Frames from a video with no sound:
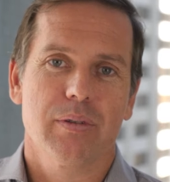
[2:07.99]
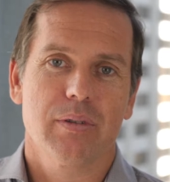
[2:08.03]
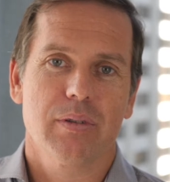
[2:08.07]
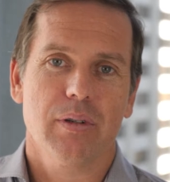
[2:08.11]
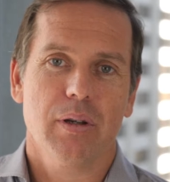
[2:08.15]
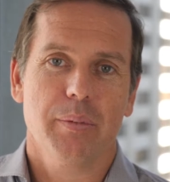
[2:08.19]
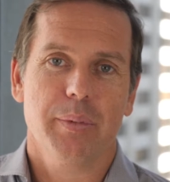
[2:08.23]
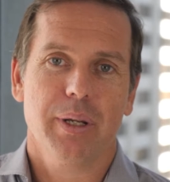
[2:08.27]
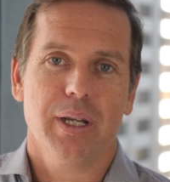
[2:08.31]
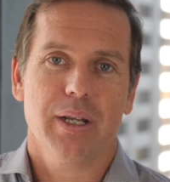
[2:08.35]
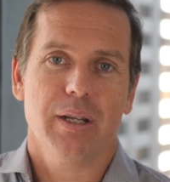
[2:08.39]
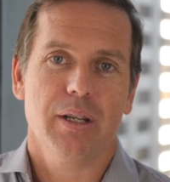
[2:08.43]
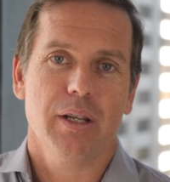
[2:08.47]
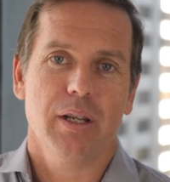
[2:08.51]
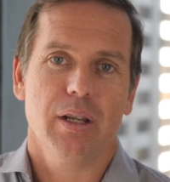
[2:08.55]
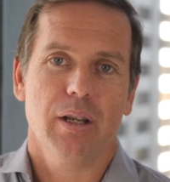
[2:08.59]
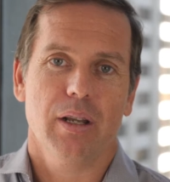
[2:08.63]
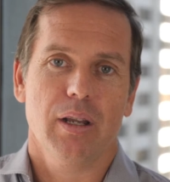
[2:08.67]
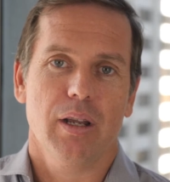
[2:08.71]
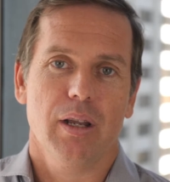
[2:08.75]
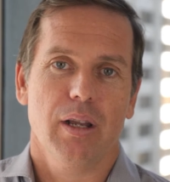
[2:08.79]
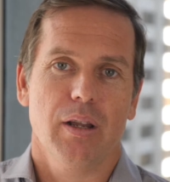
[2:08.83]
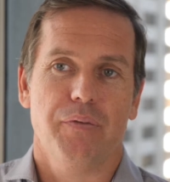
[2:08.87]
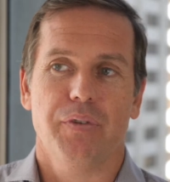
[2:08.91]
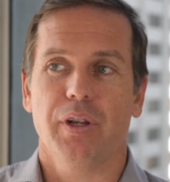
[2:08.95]
I mean,
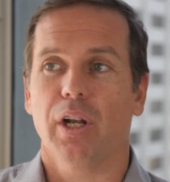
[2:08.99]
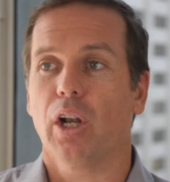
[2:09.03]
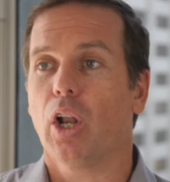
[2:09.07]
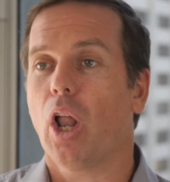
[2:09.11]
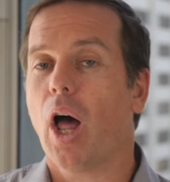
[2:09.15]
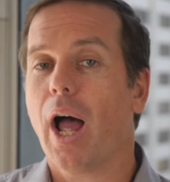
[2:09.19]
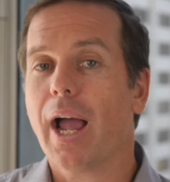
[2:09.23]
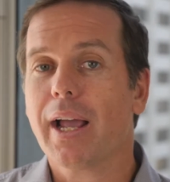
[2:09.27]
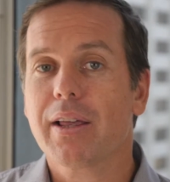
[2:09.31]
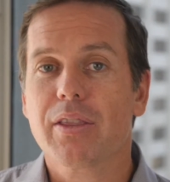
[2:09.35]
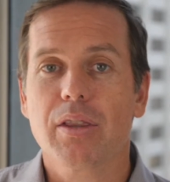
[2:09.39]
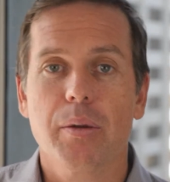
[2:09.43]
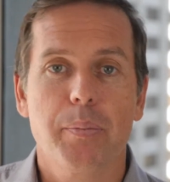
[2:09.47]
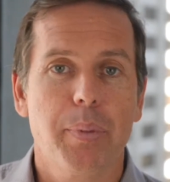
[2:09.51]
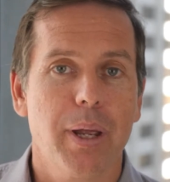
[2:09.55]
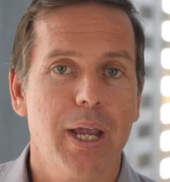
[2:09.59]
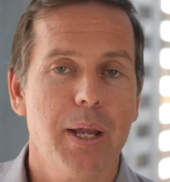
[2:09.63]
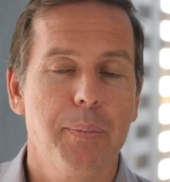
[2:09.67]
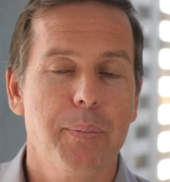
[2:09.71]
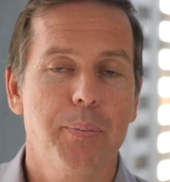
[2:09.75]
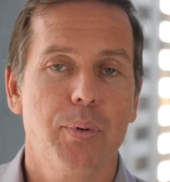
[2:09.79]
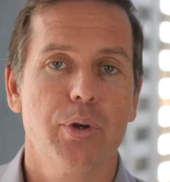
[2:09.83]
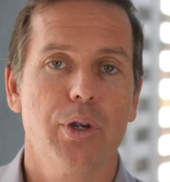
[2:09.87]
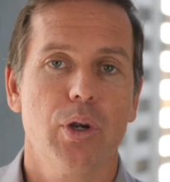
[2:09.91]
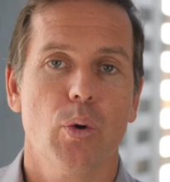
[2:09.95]
if you like the
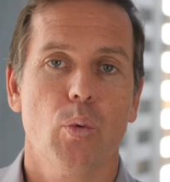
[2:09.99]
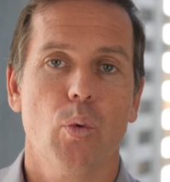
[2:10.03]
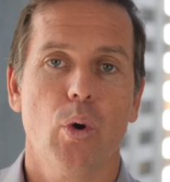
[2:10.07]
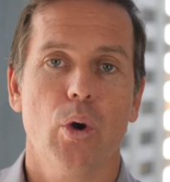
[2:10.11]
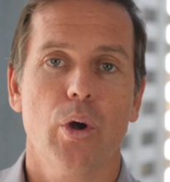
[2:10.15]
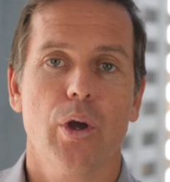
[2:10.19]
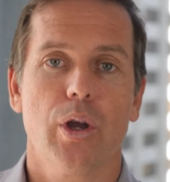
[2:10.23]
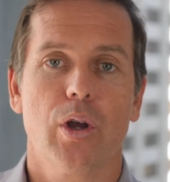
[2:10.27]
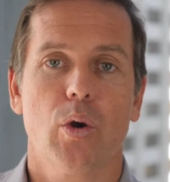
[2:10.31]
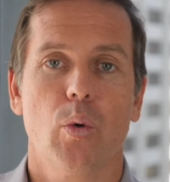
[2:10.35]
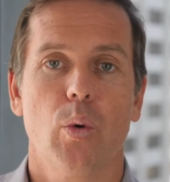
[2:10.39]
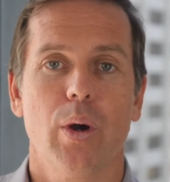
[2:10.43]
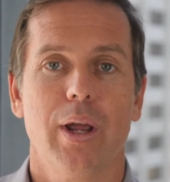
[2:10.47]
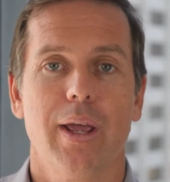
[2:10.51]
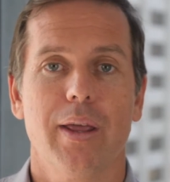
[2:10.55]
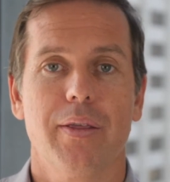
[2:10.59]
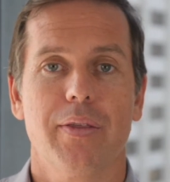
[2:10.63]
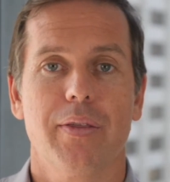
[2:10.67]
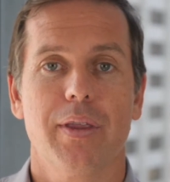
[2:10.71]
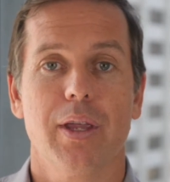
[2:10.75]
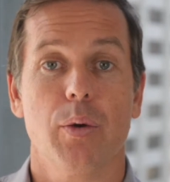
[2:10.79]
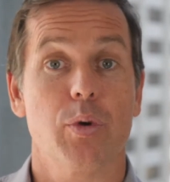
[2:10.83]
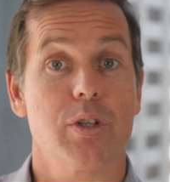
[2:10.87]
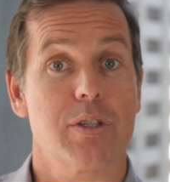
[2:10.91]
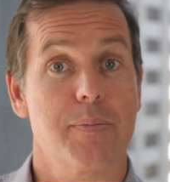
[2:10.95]
people you work with,
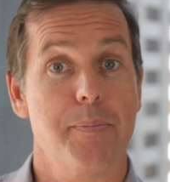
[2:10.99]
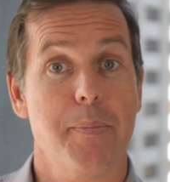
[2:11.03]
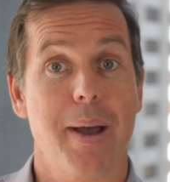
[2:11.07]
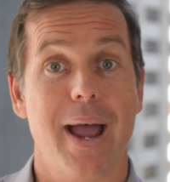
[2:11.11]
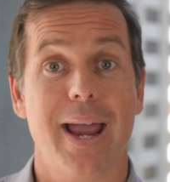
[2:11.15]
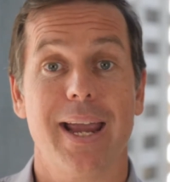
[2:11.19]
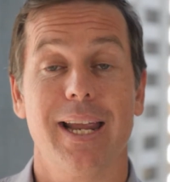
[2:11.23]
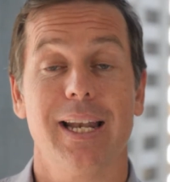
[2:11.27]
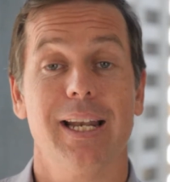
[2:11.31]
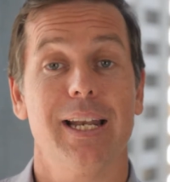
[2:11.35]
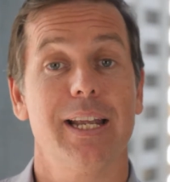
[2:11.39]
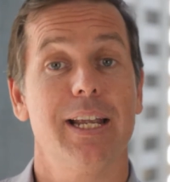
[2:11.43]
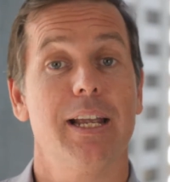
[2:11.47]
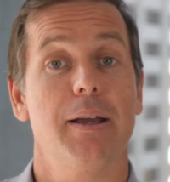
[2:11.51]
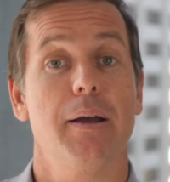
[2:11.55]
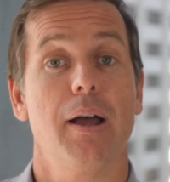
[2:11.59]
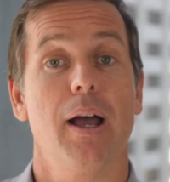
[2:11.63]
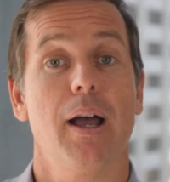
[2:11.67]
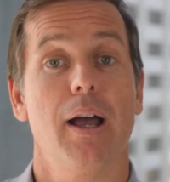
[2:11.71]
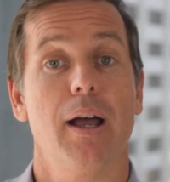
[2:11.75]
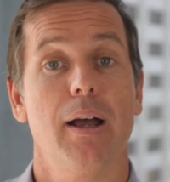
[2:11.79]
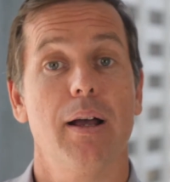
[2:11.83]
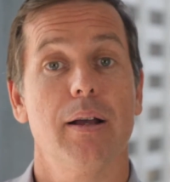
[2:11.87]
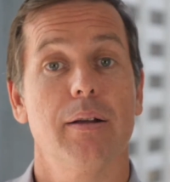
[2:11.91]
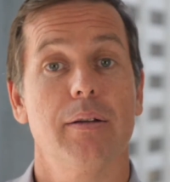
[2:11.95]
it was mainly a, uh,
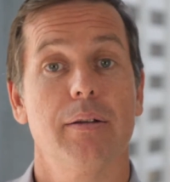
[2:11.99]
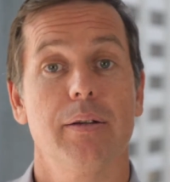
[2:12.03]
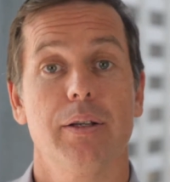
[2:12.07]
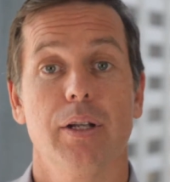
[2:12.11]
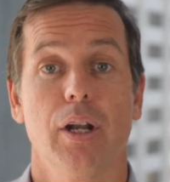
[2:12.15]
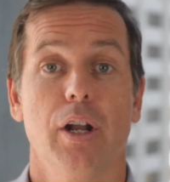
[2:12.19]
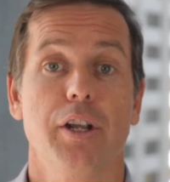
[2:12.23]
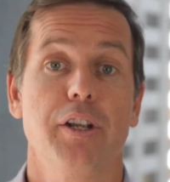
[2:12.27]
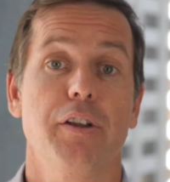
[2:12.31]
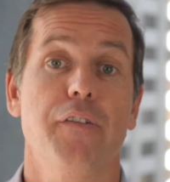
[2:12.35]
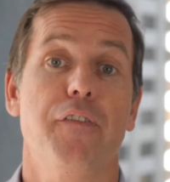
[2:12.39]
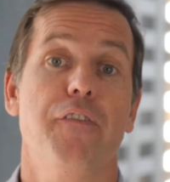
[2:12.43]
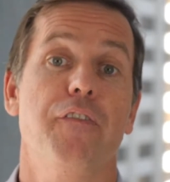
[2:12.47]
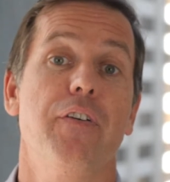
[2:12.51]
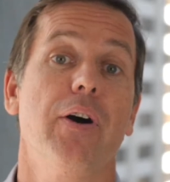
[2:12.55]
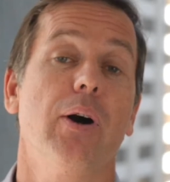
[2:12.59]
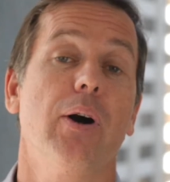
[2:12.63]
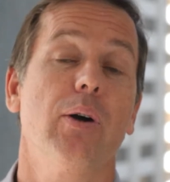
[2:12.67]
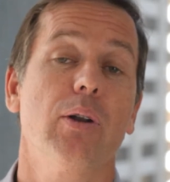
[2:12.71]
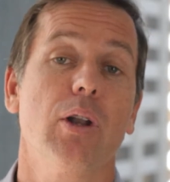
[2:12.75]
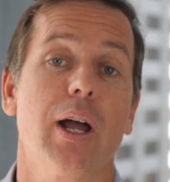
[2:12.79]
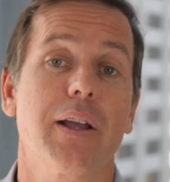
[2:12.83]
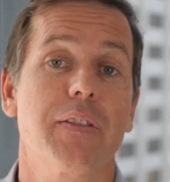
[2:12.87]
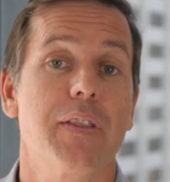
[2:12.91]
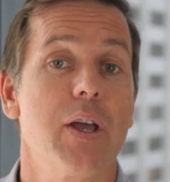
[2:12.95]
you know you felt
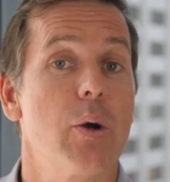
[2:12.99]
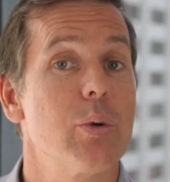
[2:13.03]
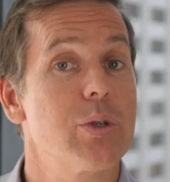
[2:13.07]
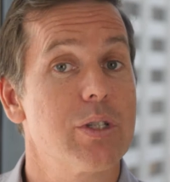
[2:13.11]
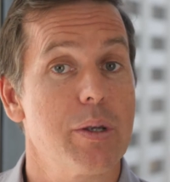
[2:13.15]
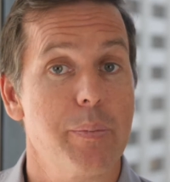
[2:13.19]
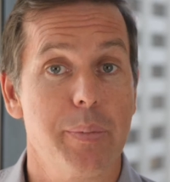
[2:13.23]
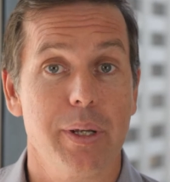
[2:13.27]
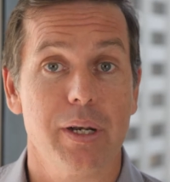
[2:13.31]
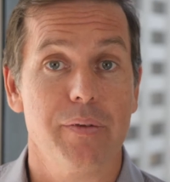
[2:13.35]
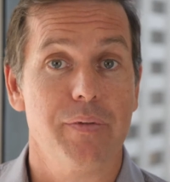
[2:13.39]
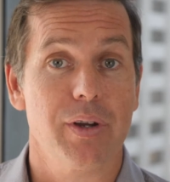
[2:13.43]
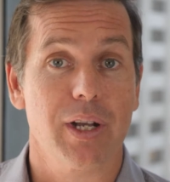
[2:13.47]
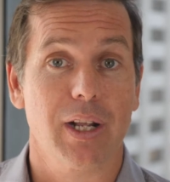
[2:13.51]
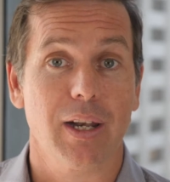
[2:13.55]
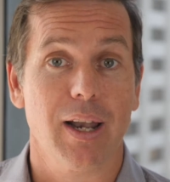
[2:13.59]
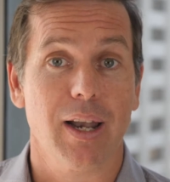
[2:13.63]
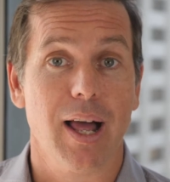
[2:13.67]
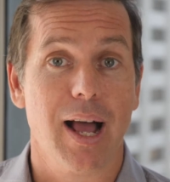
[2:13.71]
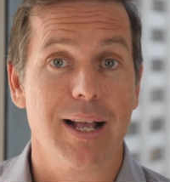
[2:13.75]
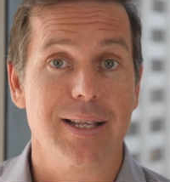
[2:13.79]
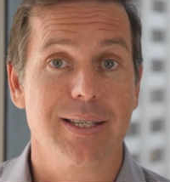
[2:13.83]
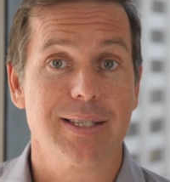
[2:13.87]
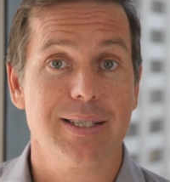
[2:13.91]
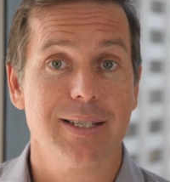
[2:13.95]
like there was a bit of a
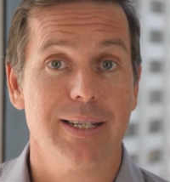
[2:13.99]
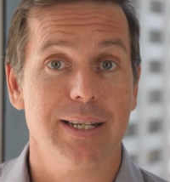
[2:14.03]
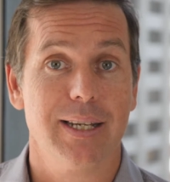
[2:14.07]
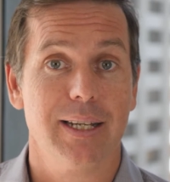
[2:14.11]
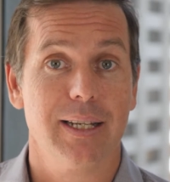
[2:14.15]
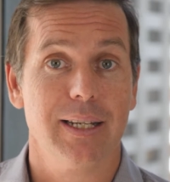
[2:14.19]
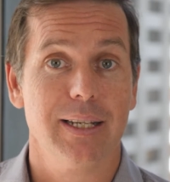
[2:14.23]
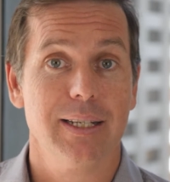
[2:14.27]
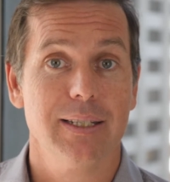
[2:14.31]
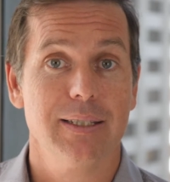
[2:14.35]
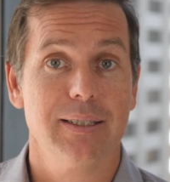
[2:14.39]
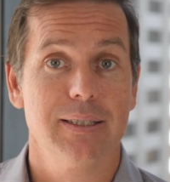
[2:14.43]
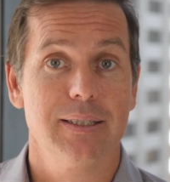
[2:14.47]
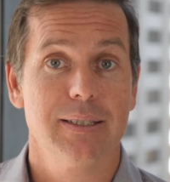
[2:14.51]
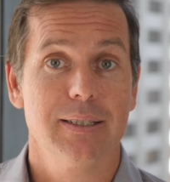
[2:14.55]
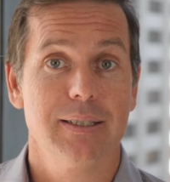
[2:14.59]
glass ceiling.